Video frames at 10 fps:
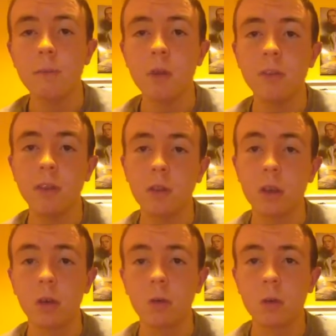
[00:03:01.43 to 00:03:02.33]
music
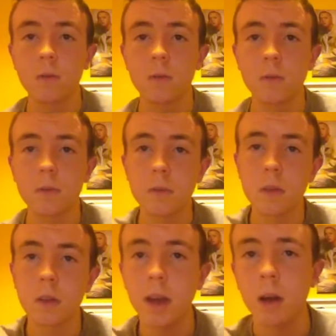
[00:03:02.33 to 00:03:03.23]
video.
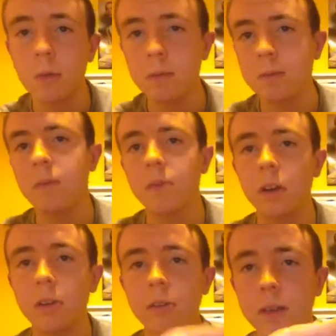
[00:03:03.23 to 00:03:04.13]
Now,
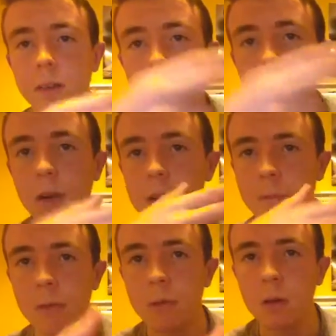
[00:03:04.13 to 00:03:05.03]

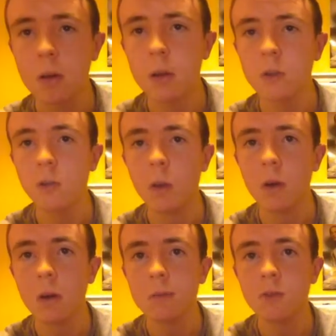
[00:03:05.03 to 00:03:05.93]
subscribe
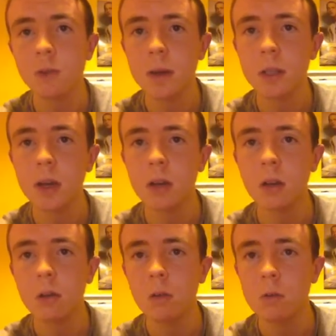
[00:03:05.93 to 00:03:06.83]
to my
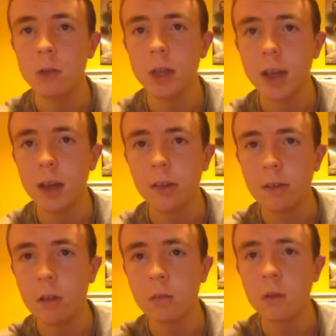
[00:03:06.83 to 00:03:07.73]
channel, OG
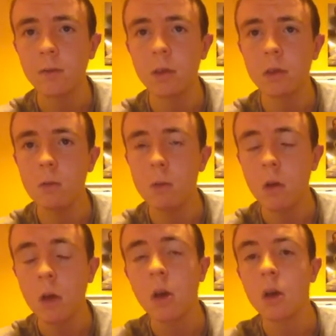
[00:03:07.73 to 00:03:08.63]
Gangster, for new
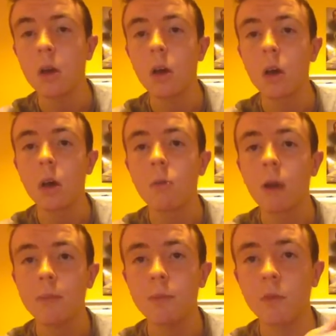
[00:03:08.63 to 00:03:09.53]

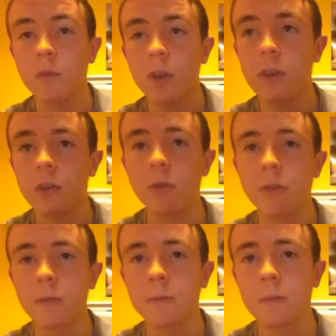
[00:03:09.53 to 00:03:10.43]
rap
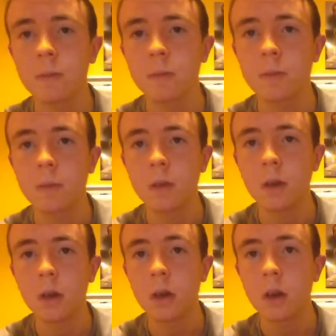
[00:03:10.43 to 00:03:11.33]
videos.
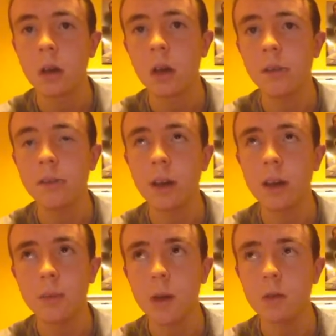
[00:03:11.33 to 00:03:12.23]
I'll
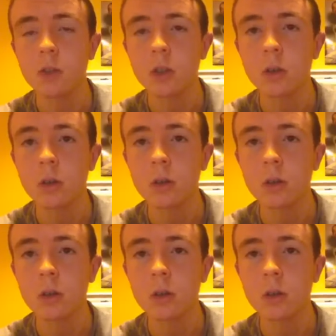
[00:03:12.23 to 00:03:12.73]
say in about,